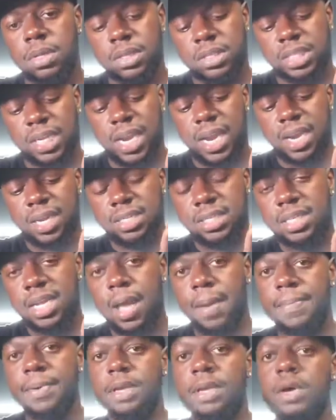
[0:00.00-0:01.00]
change,
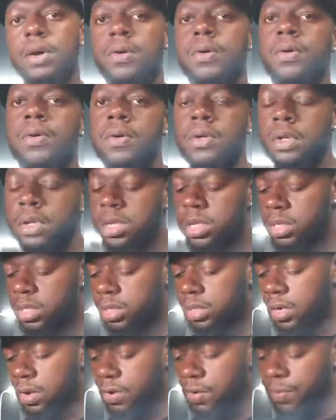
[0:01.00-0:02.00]
tap and go.
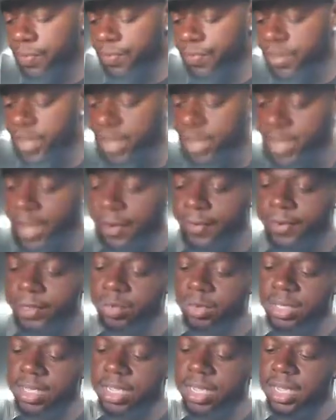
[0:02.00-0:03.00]
So the
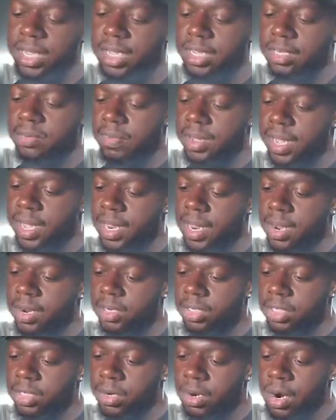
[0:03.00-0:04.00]
difference with these, man,
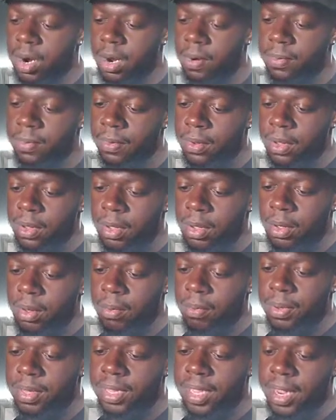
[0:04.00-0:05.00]
they're sharp.
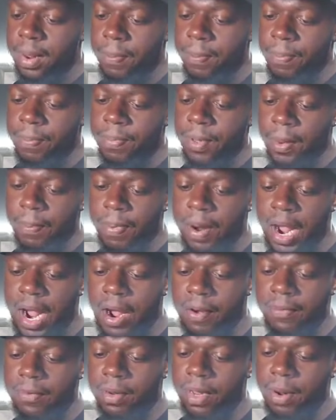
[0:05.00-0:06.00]
But they're
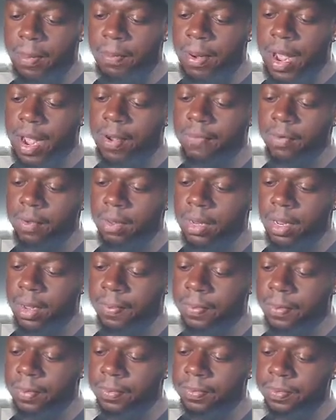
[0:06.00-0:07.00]
powerful. They're a powerful
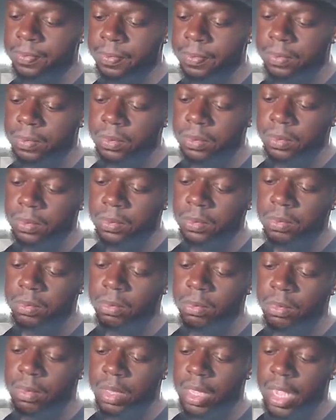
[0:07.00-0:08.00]
clipper,
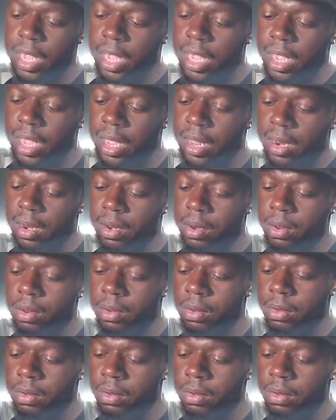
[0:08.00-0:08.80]
and